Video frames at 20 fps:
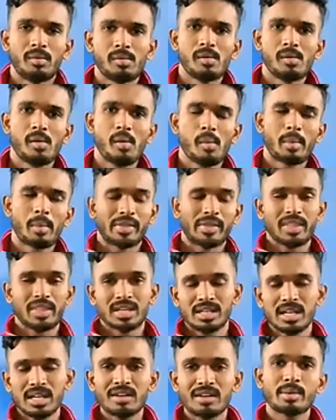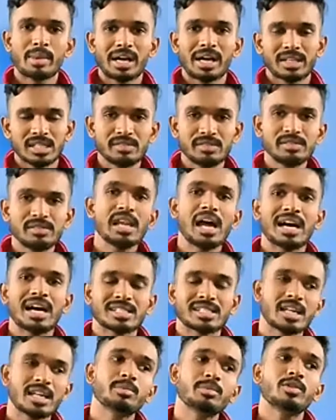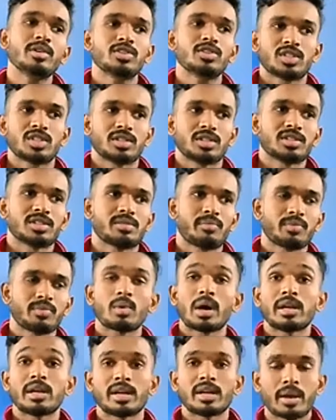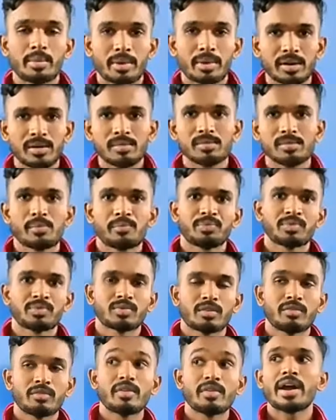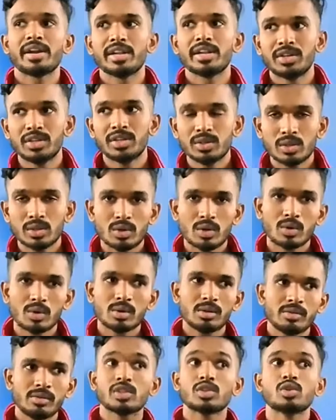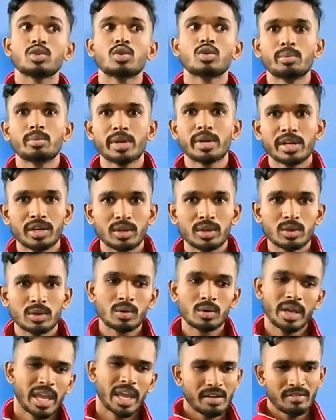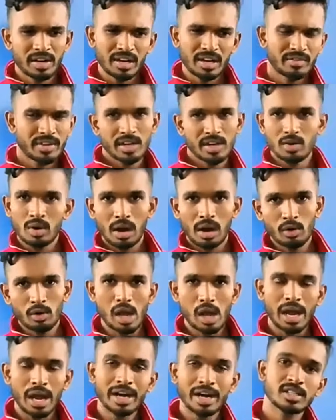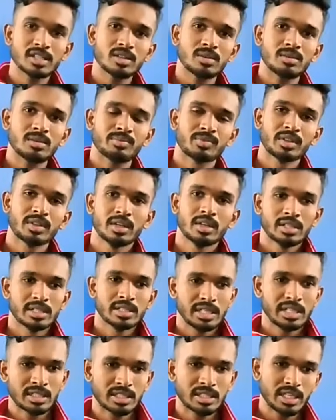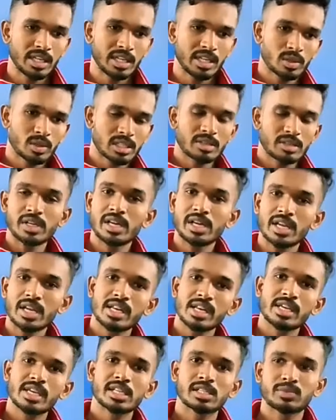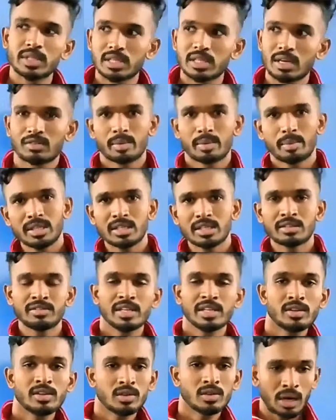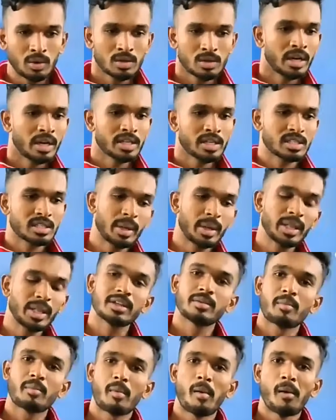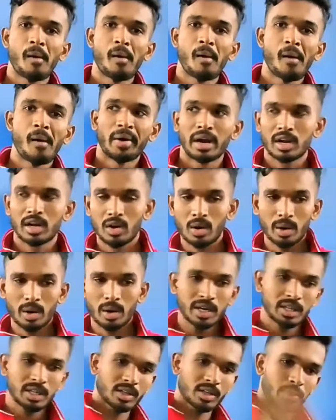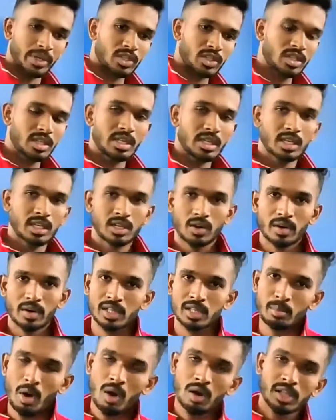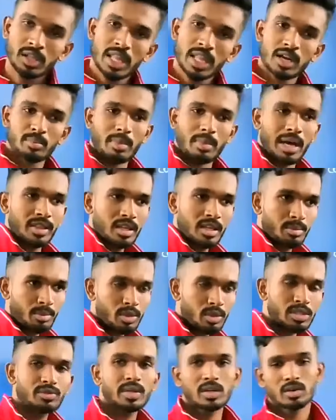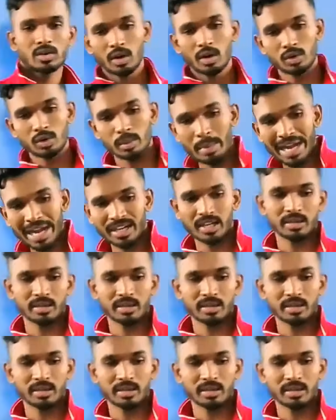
Our mother will ask some questions. What happened? Where did you go? With whom did you go? What we know how to answer, no? 16 or 17 years with our mother, we know how to answer mother. According to the question, according to the ball that mother puts, we know how to bet.